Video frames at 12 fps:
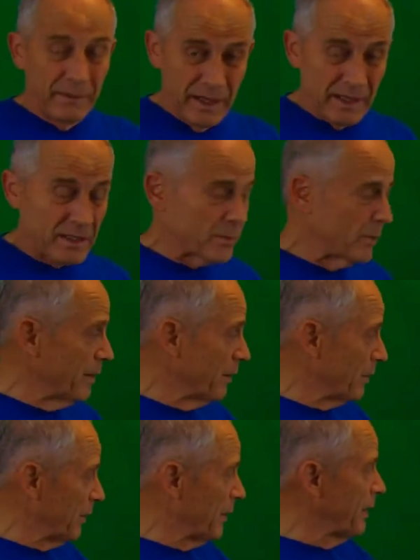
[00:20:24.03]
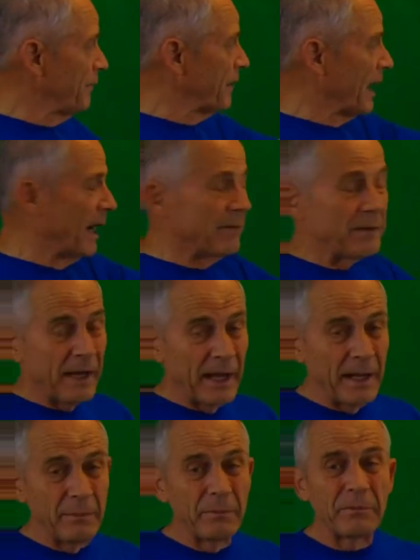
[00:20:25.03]
this one, the 35,
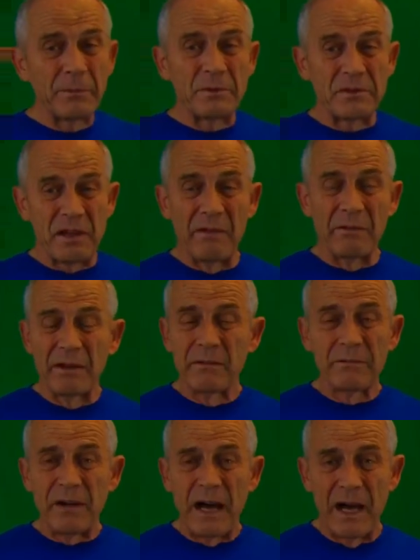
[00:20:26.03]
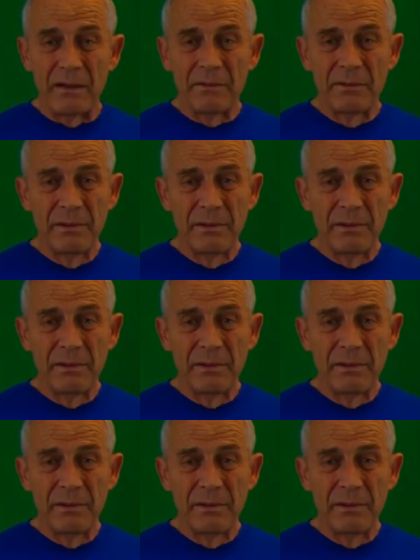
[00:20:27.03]
came from 7 and 5.